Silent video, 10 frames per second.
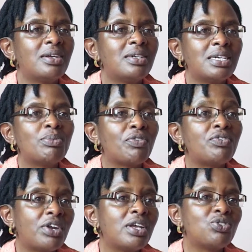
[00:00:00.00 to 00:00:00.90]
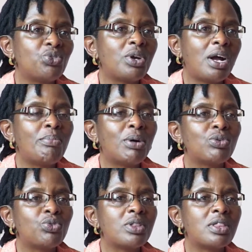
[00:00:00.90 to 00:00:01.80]
in terms of trying to come
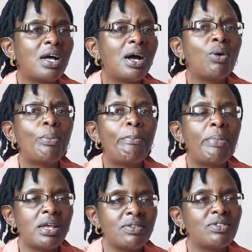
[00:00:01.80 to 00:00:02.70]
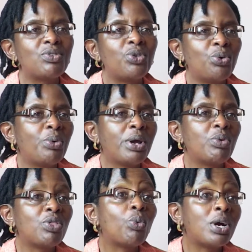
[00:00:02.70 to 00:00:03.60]
out with how best do you
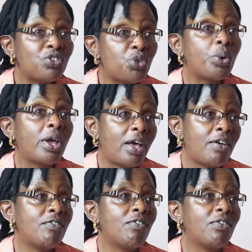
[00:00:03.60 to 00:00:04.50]
work with what you have